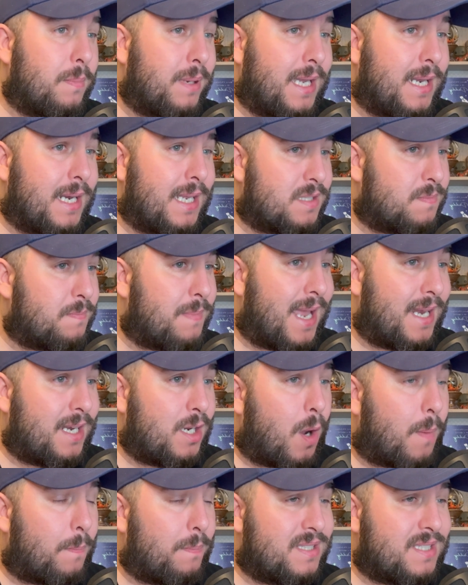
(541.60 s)
being its main
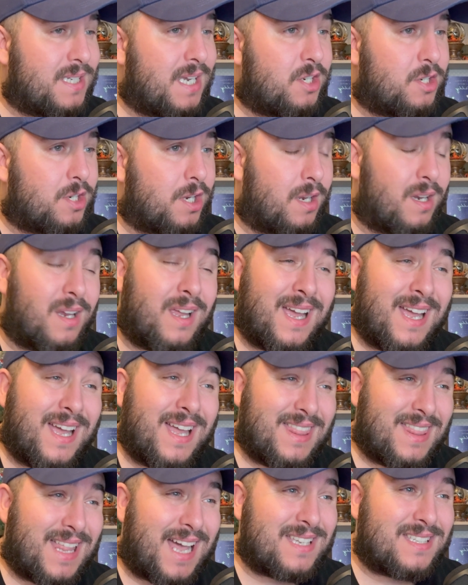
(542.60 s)
competition,
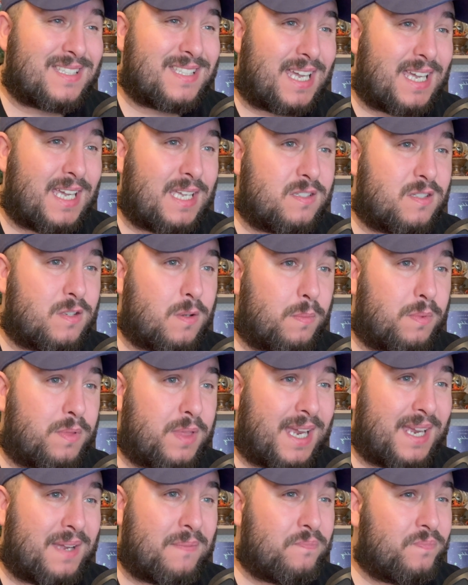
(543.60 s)
that's saying
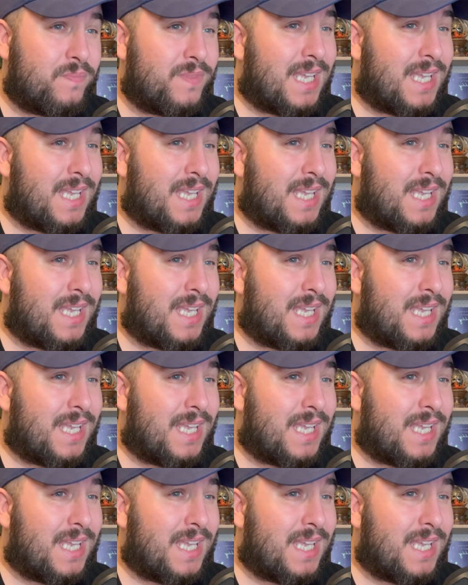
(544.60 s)
something.